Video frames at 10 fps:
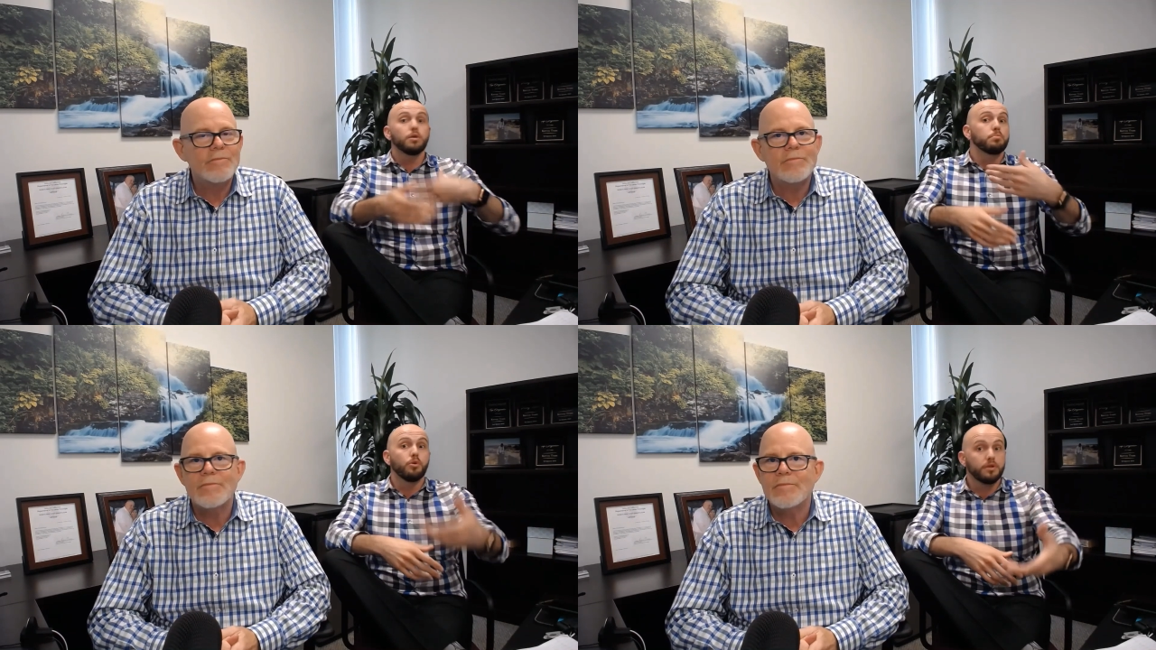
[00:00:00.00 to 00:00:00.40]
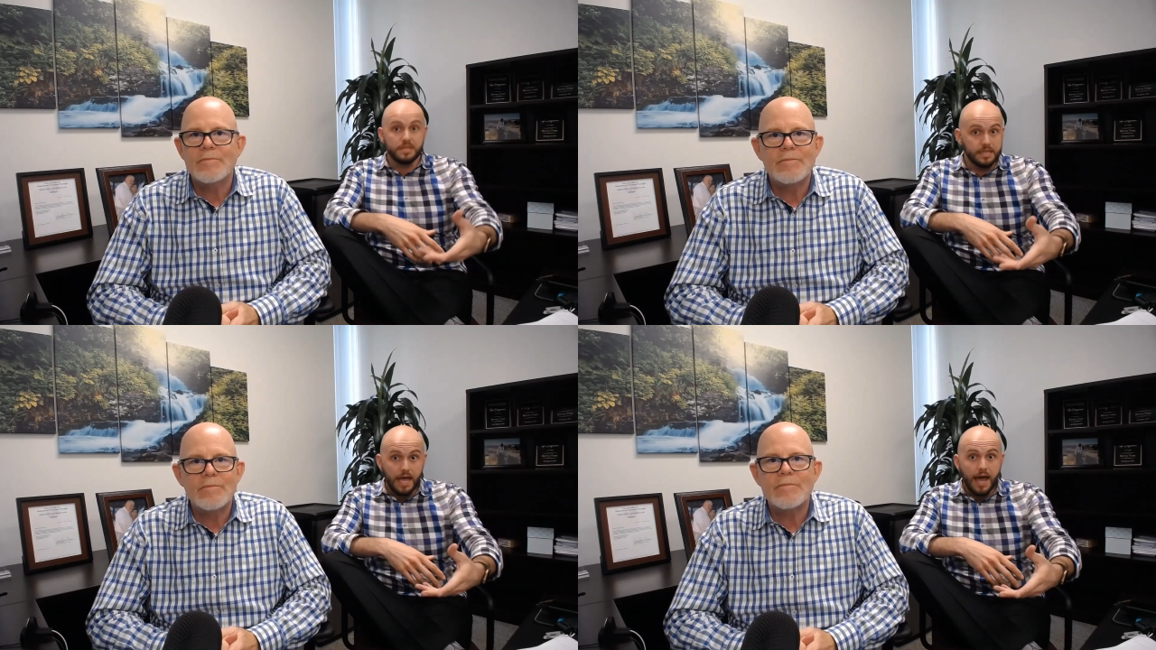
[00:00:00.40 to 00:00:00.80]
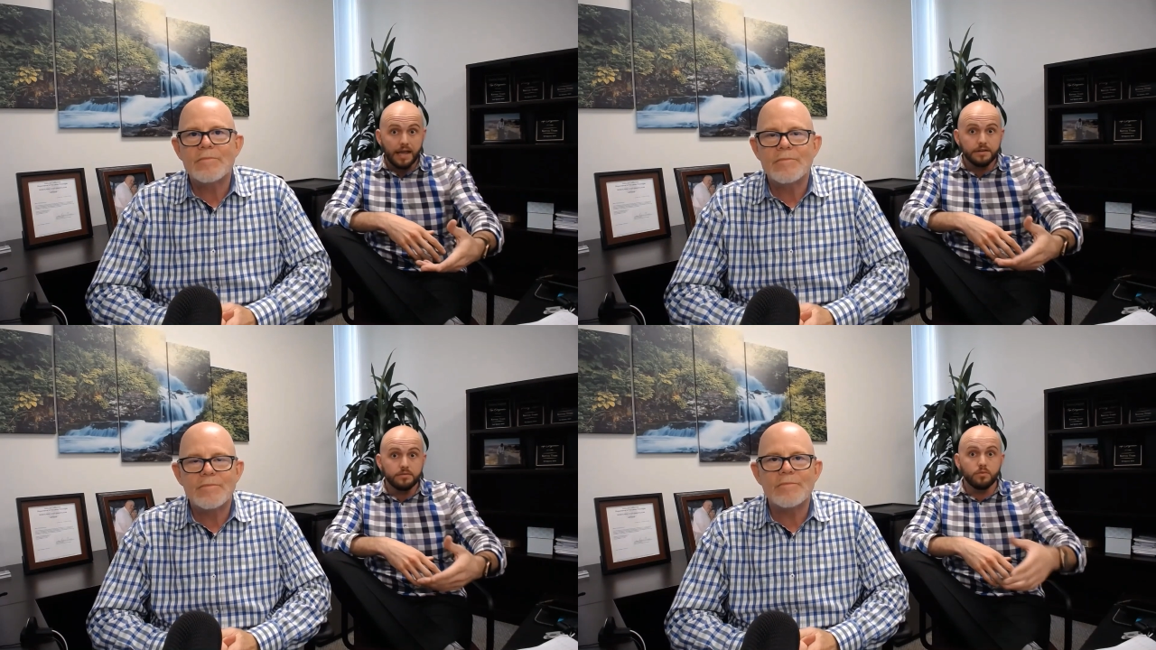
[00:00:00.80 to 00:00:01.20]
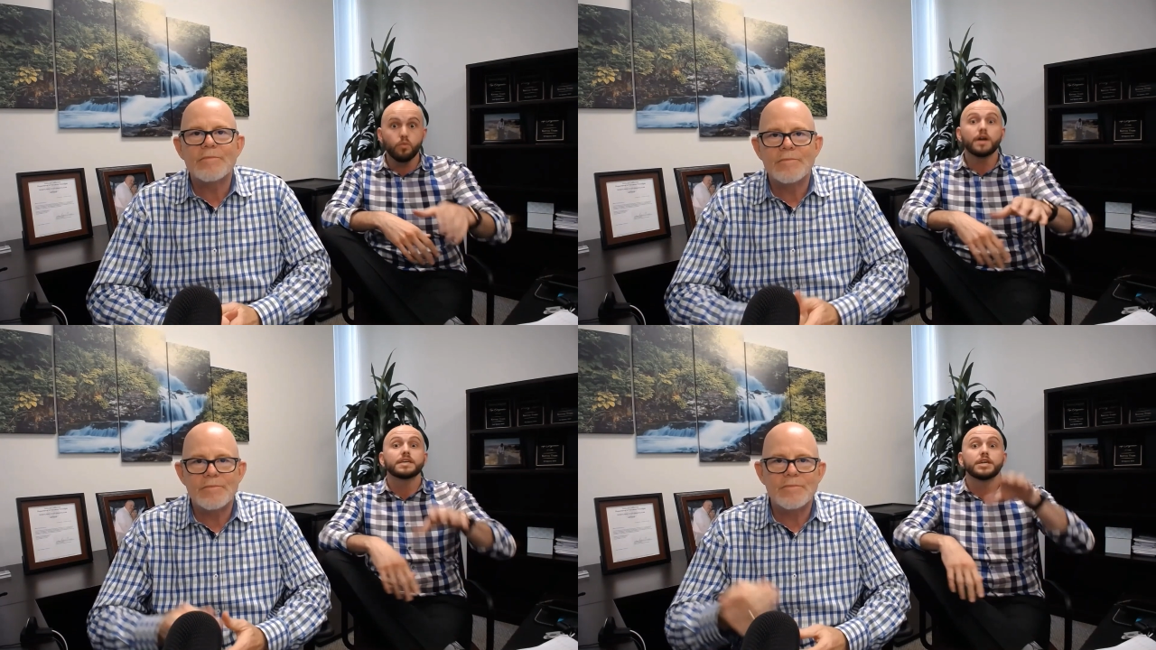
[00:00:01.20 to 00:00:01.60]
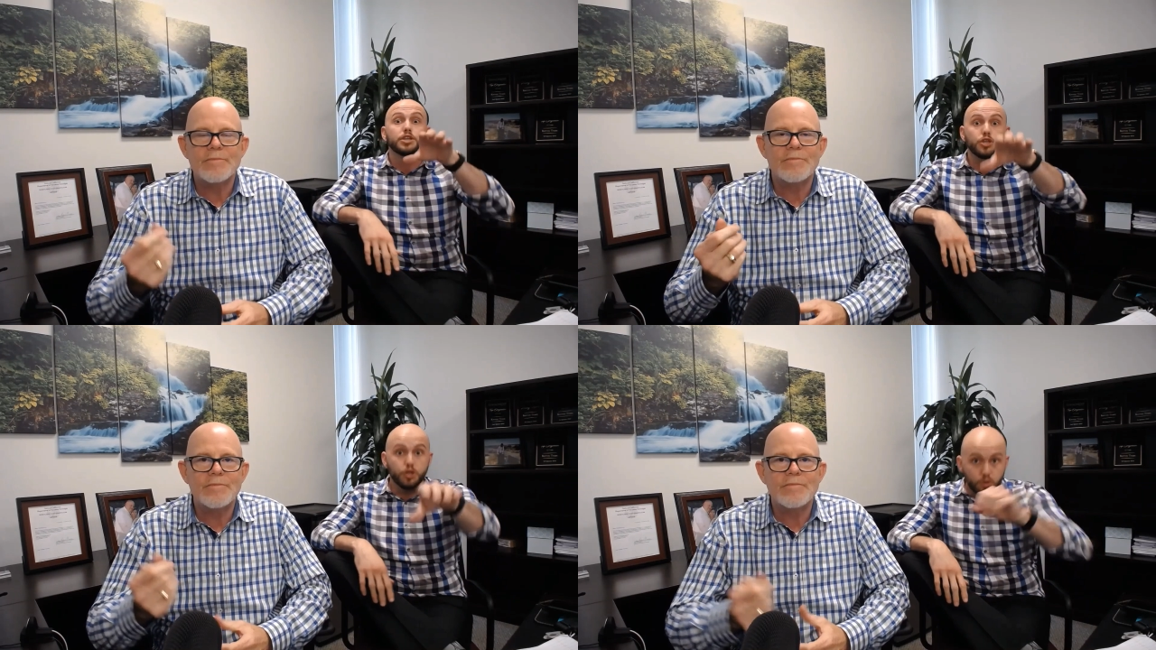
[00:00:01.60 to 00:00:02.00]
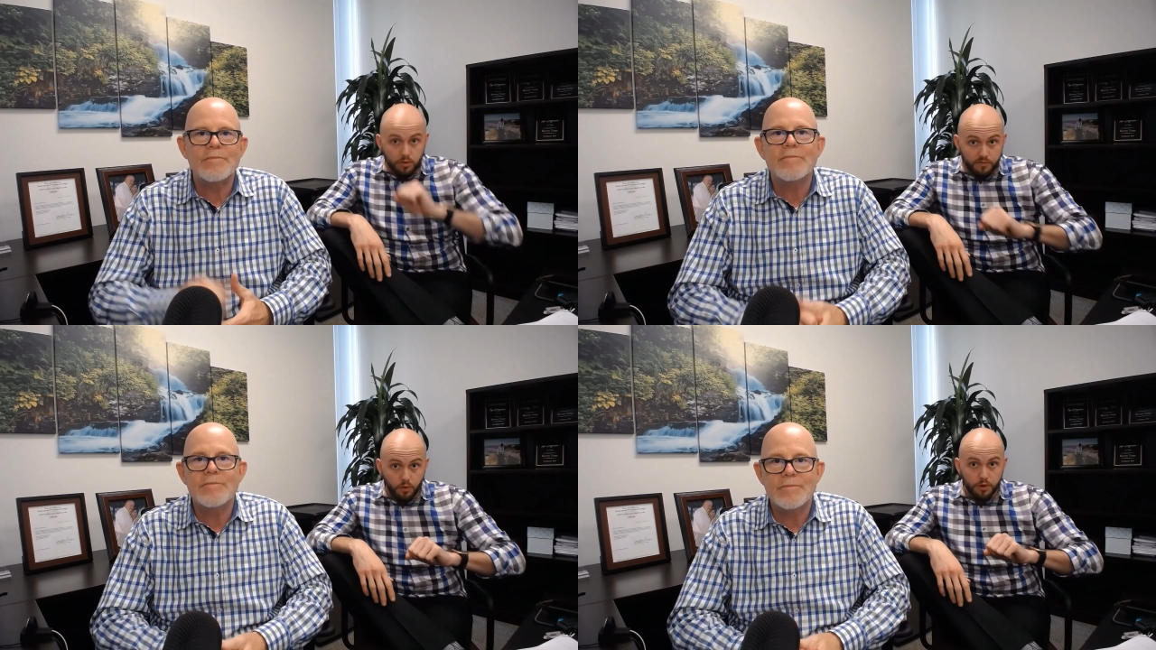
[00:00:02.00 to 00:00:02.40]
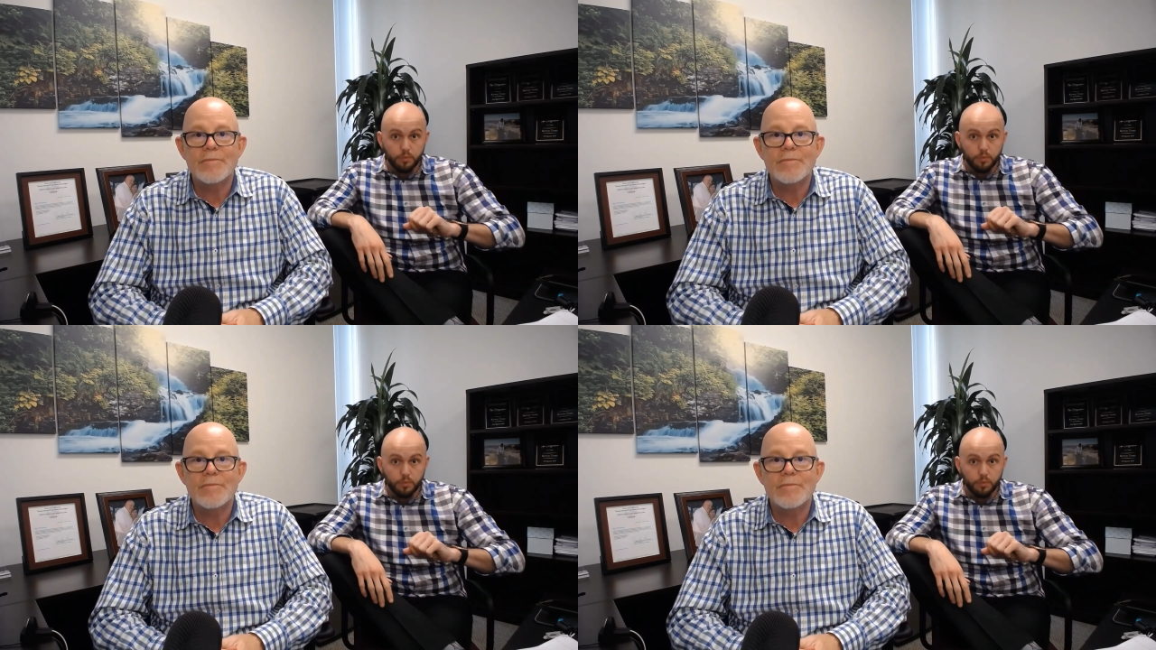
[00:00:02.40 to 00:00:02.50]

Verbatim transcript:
Speaker 1: important than that, what can you afford?